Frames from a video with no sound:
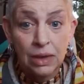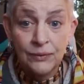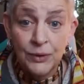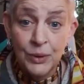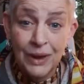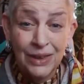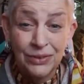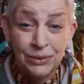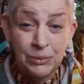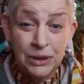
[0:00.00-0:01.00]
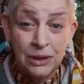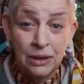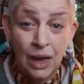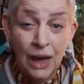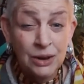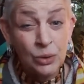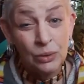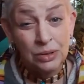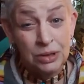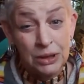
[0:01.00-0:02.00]
if you ask me, I
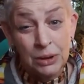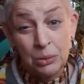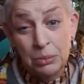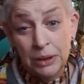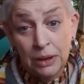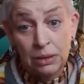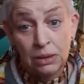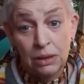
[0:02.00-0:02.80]
know a little bit